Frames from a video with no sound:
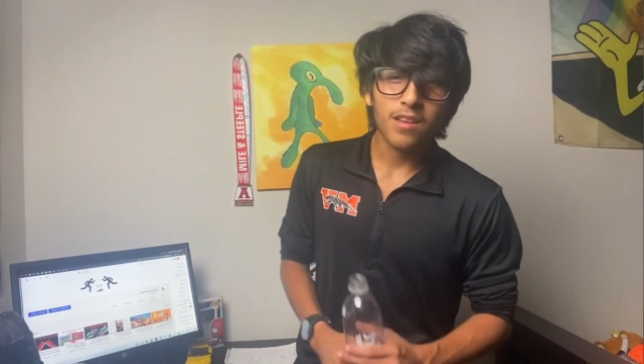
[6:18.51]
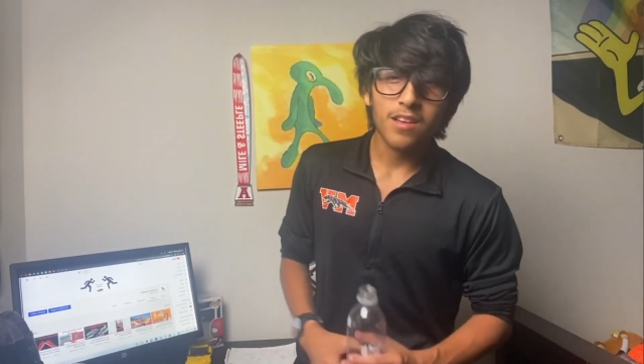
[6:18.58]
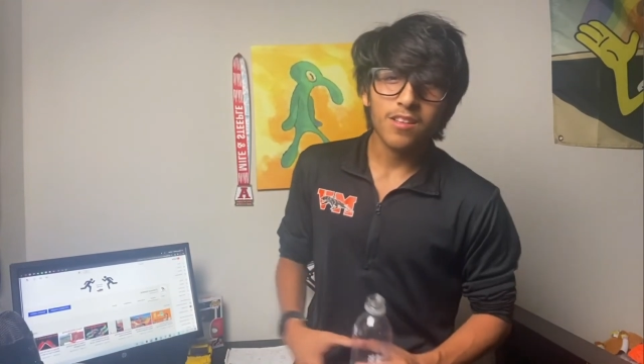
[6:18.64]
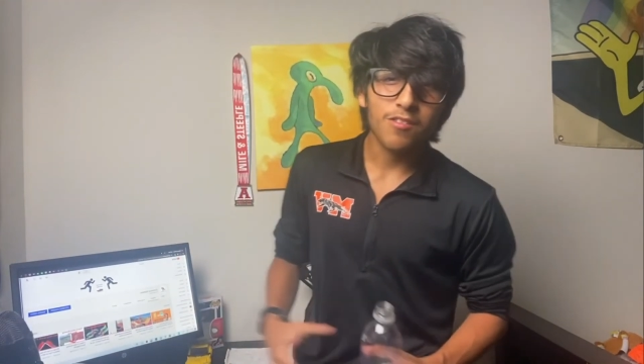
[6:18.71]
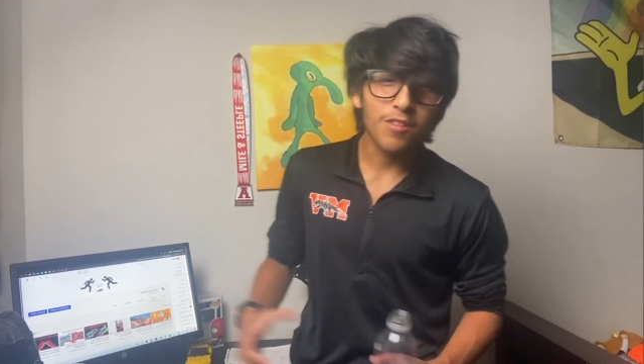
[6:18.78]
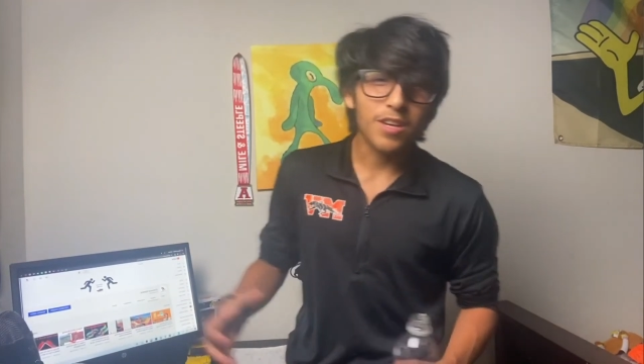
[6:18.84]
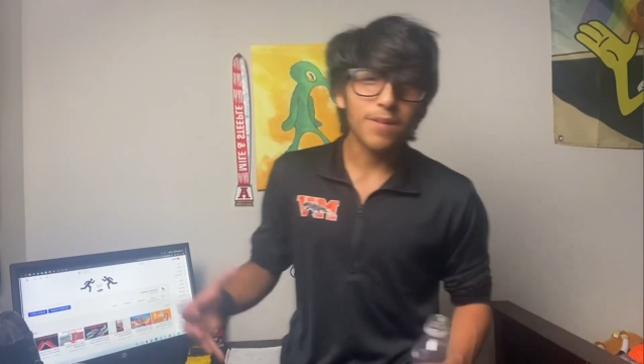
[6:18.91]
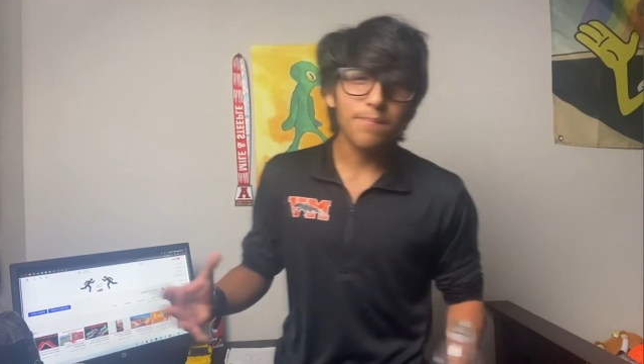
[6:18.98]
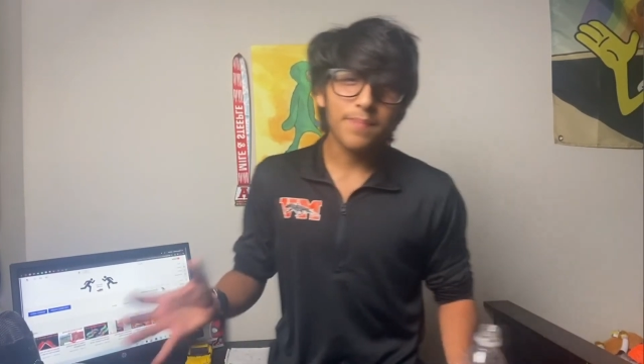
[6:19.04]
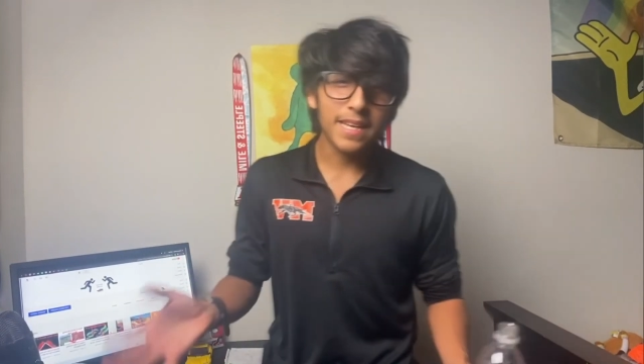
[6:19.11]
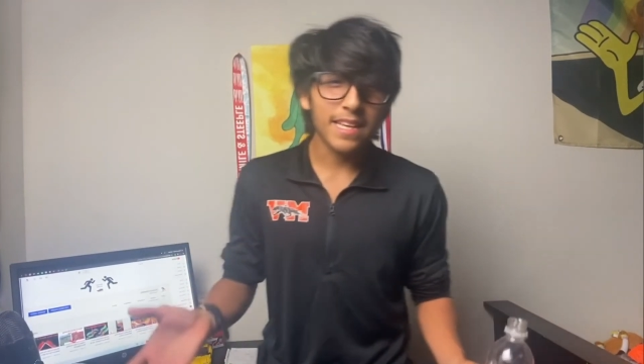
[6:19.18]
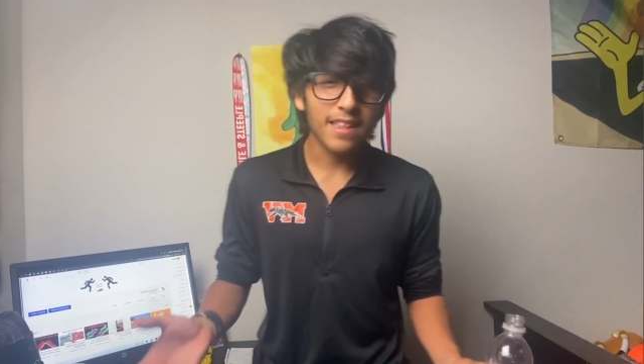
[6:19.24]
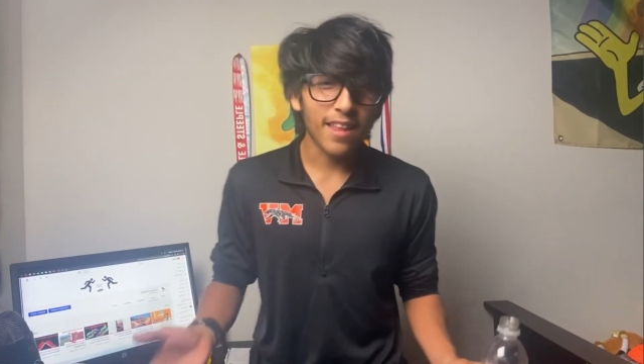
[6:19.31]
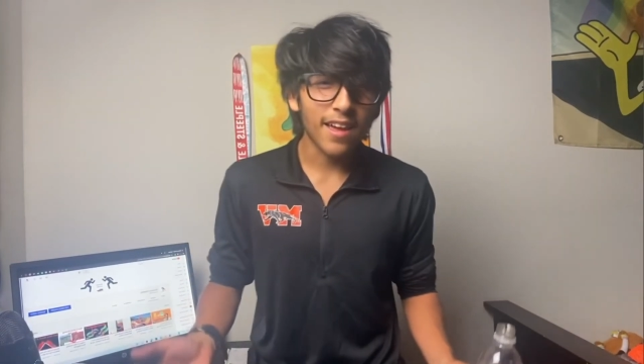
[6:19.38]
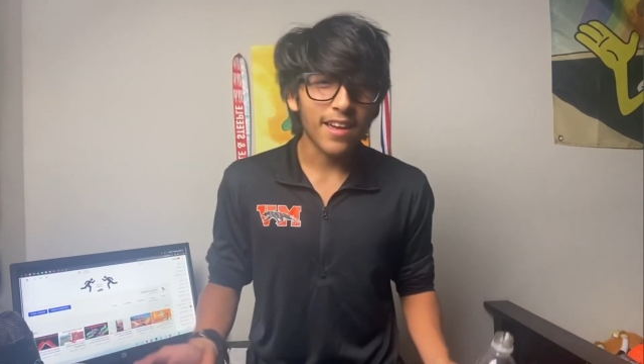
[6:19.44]
You can
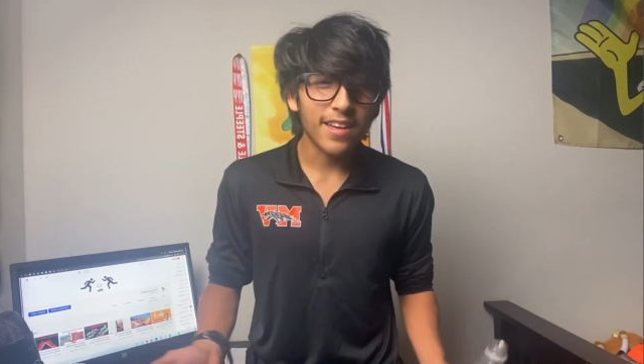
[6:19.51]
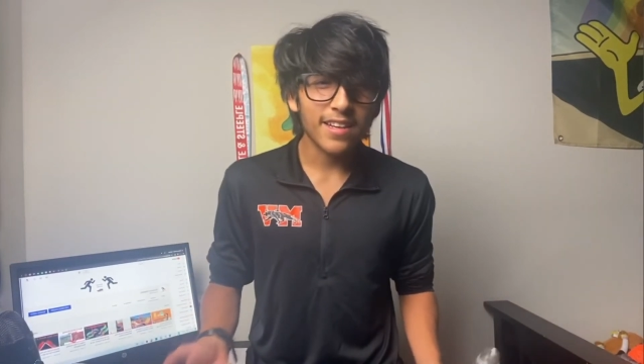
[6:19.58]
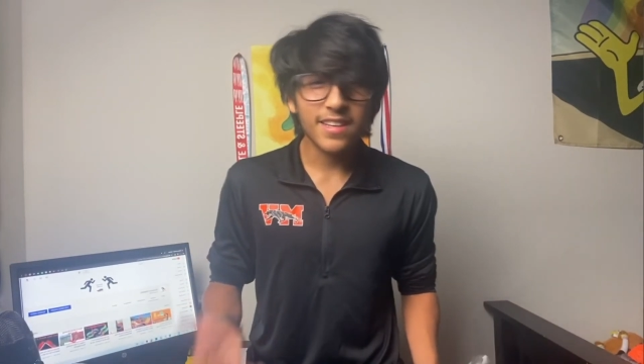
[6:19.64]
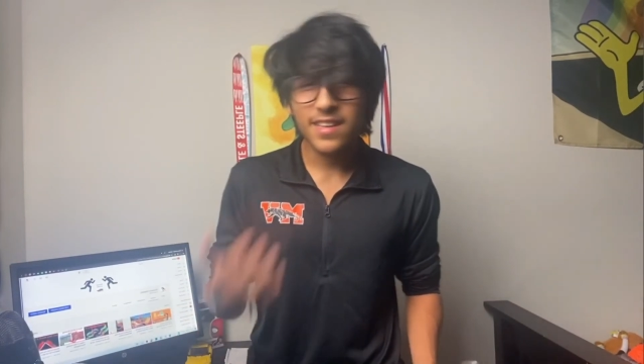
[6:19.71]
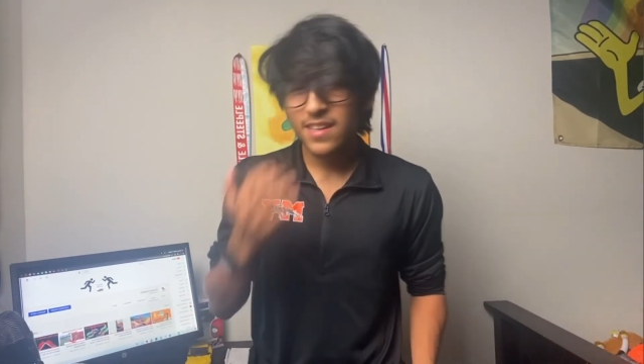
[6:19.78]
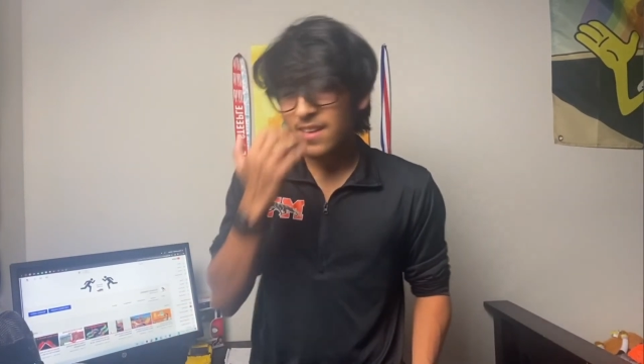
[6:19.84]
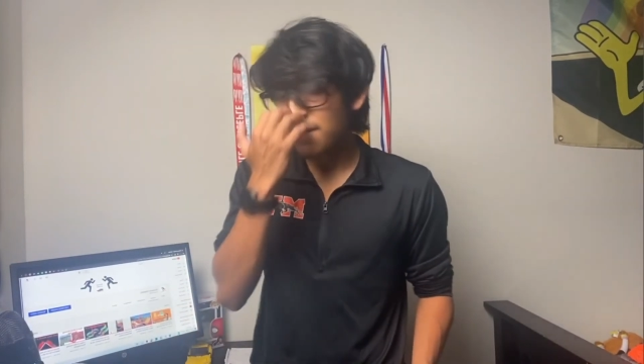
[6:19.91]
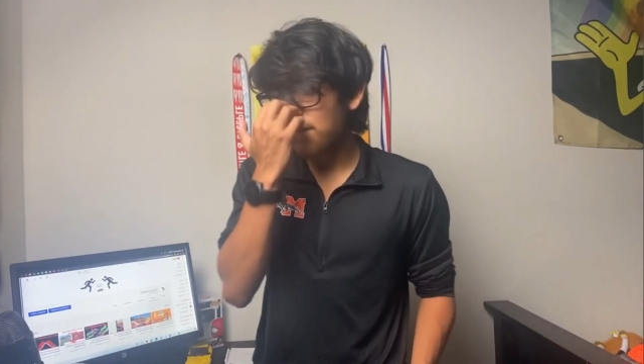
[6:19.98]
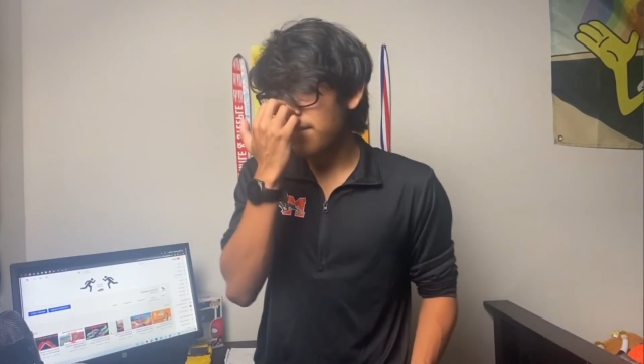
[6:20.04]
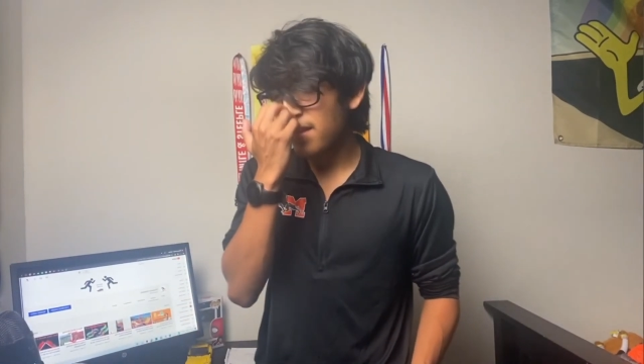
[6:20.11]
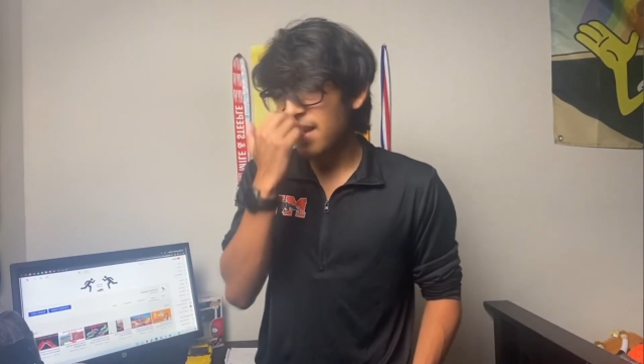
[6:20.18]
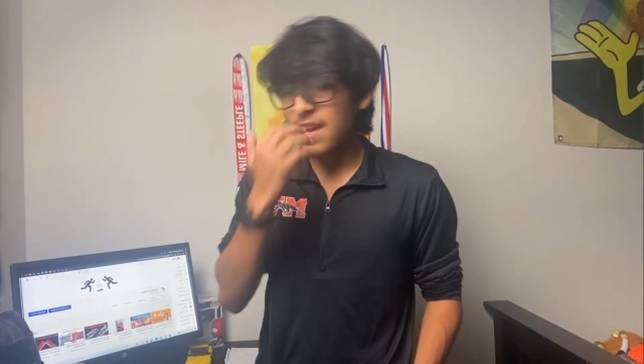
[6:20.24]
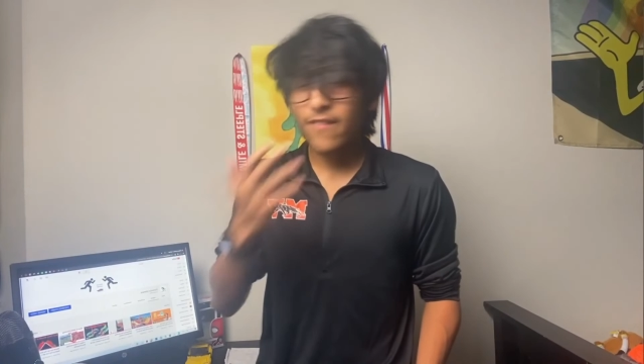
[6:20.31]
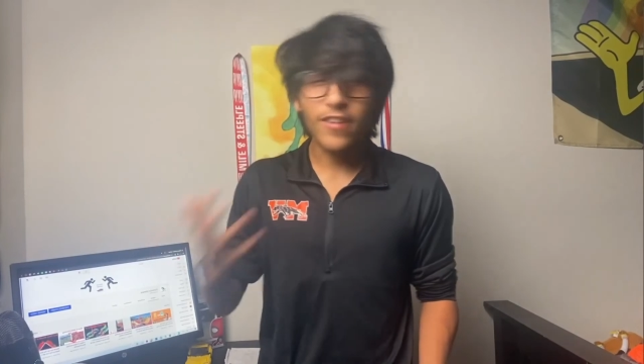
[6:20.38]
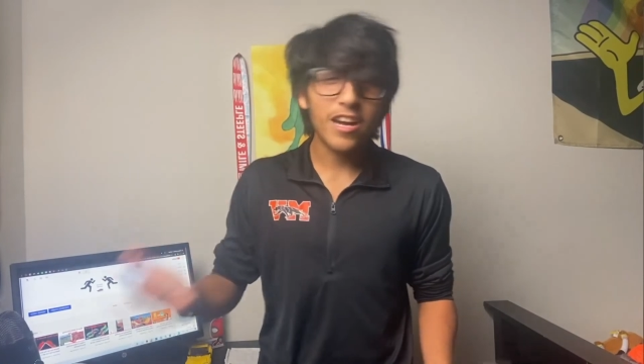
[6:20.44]
be like,
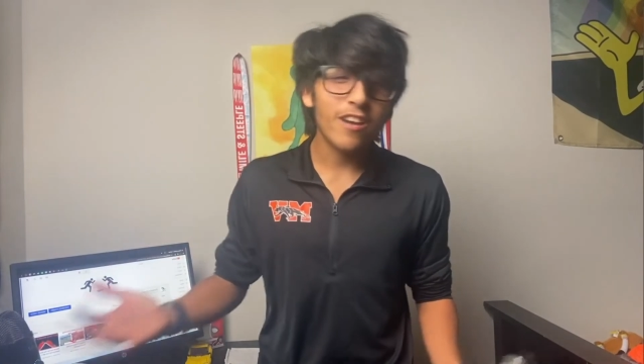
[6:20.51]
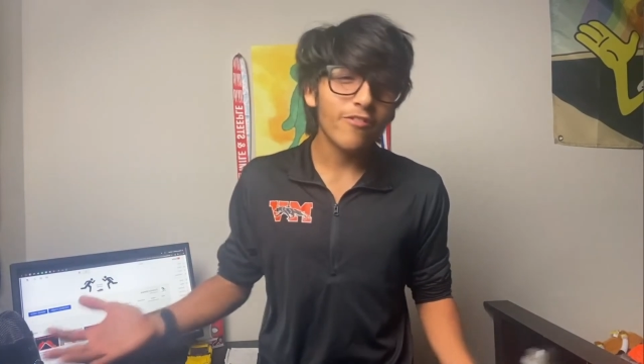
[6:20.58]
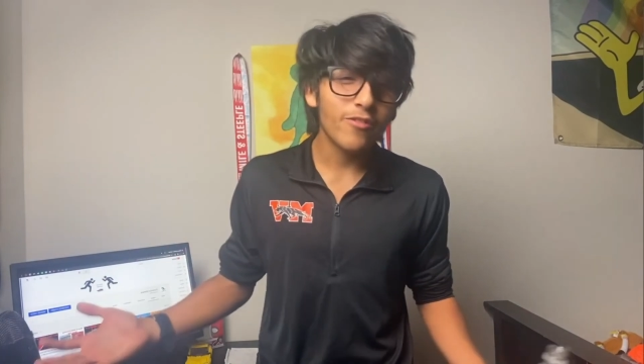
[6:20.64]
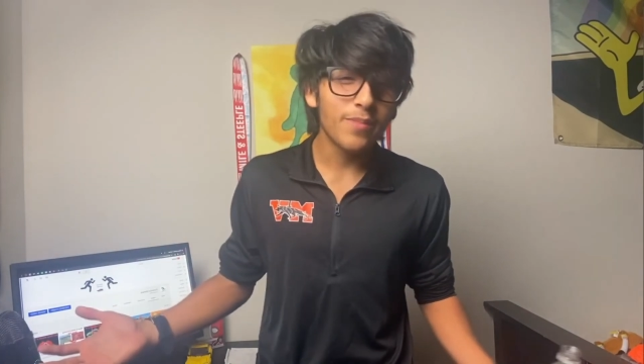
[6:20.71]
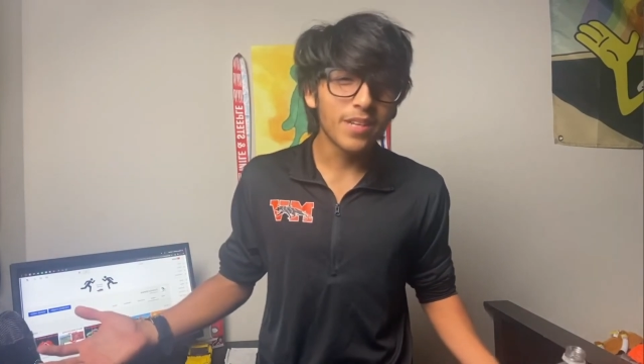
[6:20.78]
if I ever